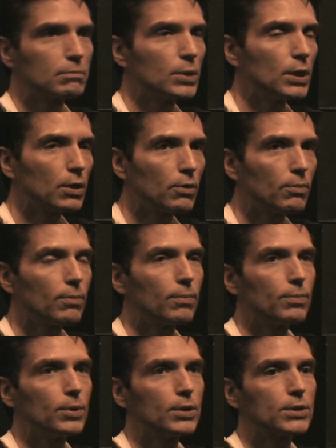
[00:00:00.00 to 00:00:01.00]
you know,
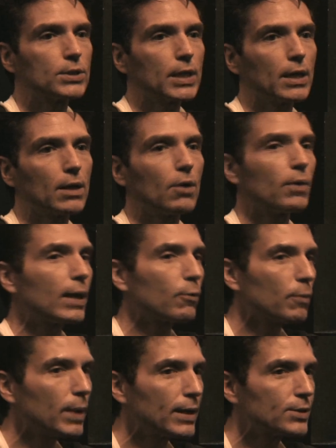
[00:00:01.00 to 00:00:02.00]
you could say, oh, that
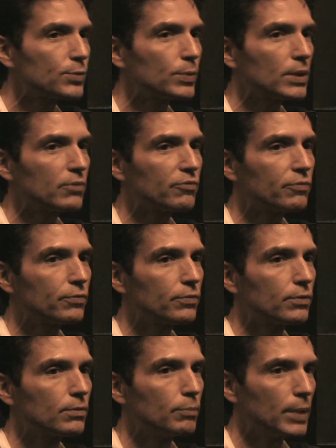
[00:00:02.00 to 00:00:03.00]
reminds me of
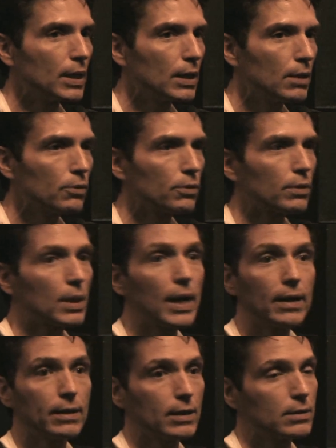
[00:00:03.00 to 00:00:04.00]
me. There are a
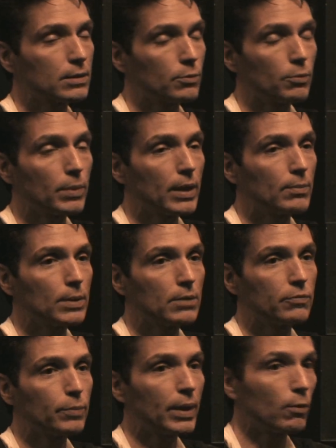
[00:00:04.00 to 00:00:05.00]
lot of things that remind me
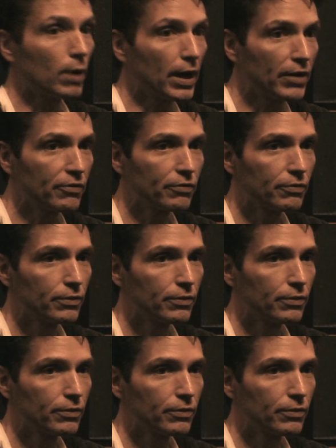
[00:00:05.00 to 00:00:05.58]
of my wife.